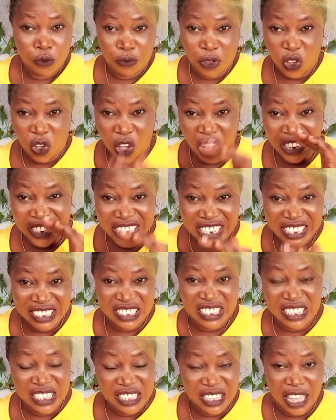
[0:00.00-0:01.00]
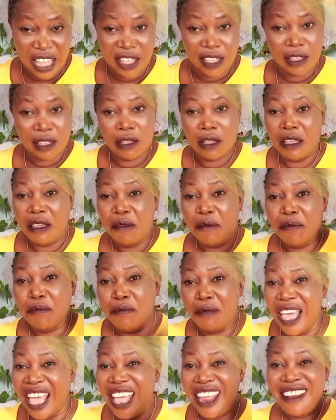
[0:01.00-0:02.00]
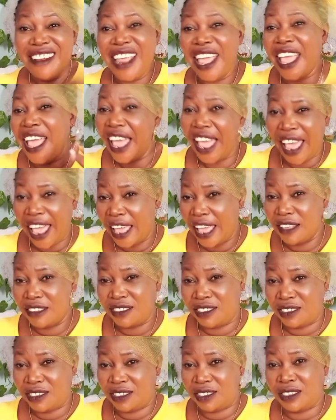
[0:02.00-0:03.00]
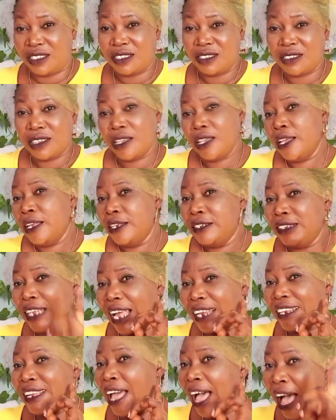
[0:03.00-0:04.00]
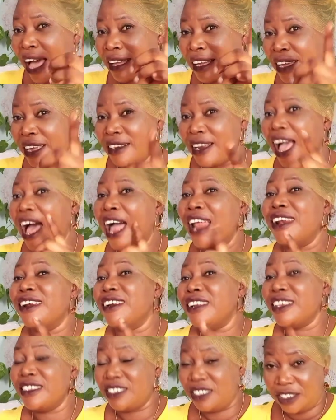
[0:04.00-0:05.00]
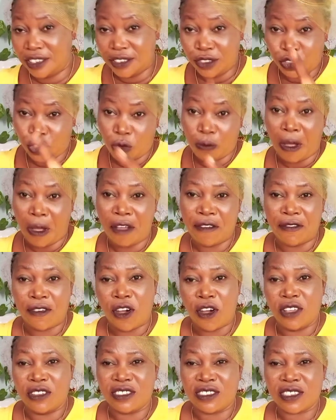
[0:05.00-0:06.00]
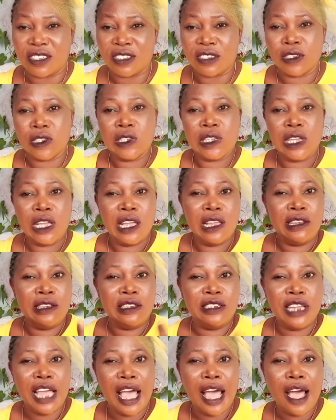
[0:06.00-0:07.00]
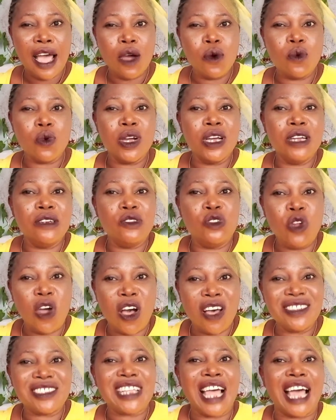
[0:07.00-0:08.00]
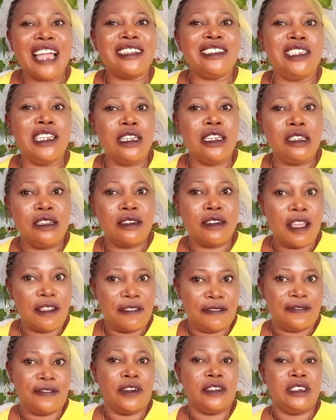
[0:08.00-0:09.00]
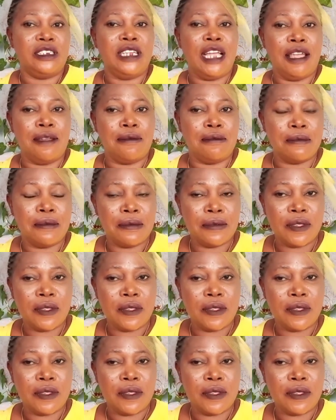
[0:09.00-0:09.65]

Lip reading: Because this year, many heads that hearken and listen to my voice, there will those that dig grave for them,